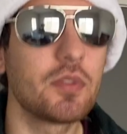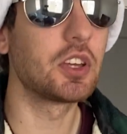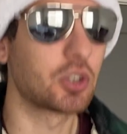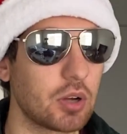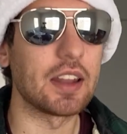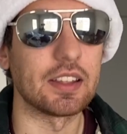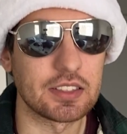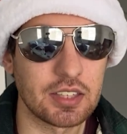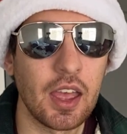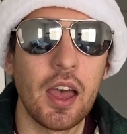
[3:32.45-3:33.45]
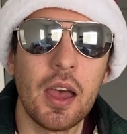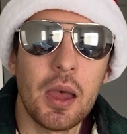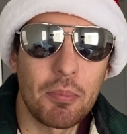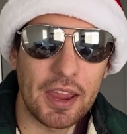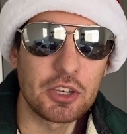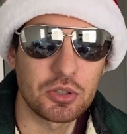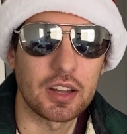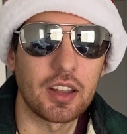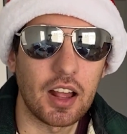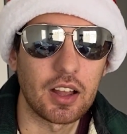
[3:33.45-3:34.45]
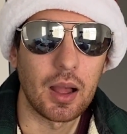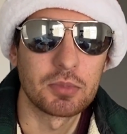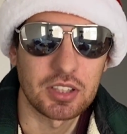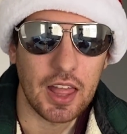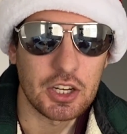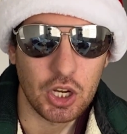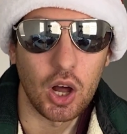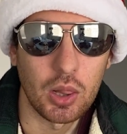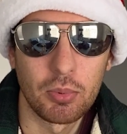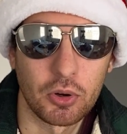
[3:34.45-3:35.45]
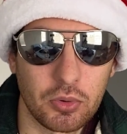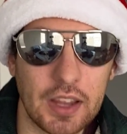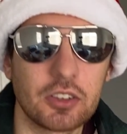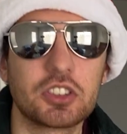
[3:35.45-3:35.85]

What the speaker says: the credits. Patreon.com/ALLaBorde Raiders.